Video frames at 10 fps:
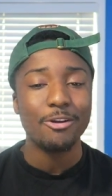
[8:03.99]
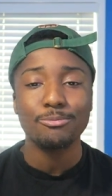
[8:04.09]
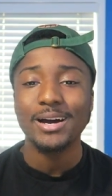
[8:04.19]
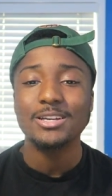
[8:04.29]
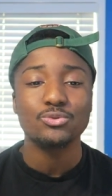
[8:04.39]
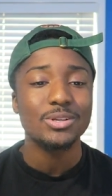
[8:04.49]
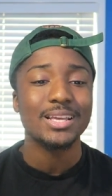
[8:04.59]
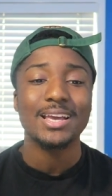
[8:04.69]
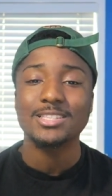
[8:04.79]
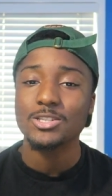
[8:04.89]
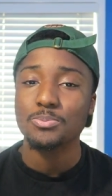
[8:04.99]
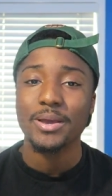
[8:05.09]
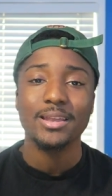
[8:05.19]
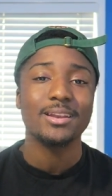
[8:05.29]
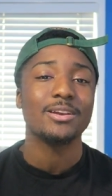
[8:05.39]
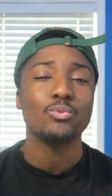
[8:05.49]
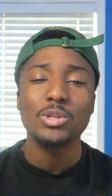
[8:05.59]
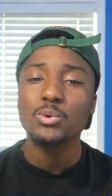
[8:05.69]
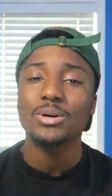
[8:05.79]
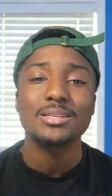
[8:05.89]
everybody's really anticipating and
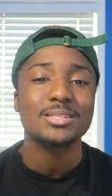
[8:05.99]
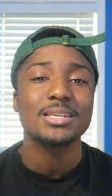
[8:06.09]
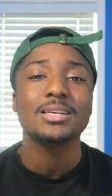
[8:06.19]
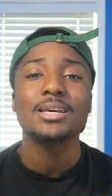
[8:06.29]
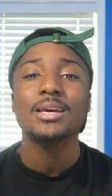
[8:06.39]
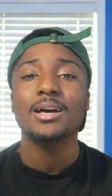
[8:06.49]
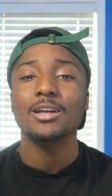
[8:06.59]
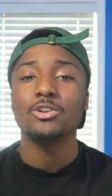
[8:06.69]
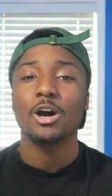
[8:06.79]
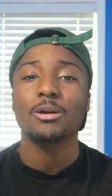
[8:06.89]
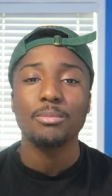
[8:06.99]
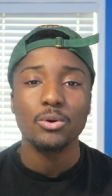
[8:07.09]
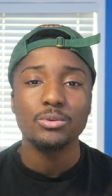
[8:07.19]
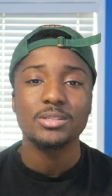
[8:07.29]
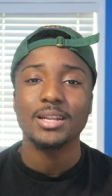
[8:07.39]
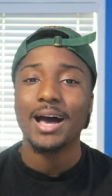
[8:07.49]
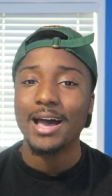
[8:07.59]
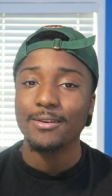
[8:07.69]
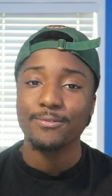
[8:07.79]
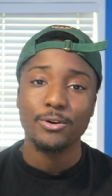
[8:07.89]
really want to see a dark mode to the
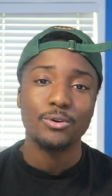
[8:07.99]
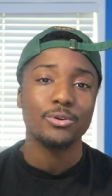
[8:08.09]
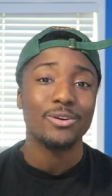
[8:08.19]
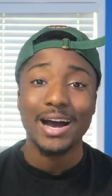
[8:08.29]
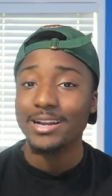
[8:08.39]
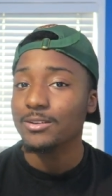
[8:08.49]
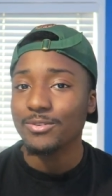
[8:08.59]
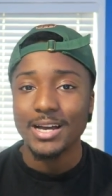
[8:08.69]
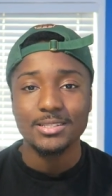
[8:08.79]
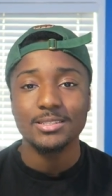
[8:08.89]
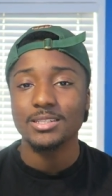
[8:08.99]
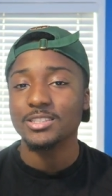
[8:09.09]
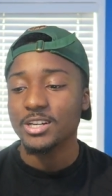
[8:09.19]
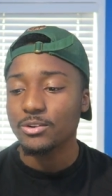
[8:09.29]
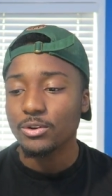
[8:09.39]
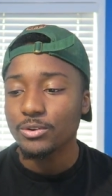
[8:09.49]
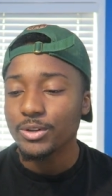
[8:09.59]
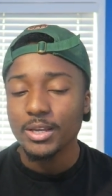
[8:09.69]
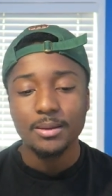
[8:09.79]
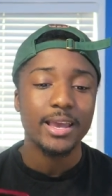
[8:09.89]
iPhone or iDevices in general.